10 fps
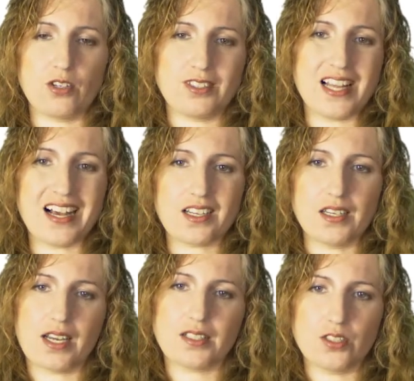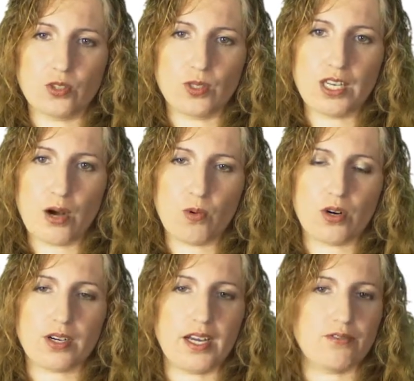is not connected to a
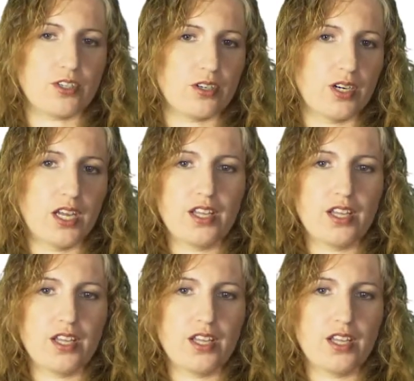network after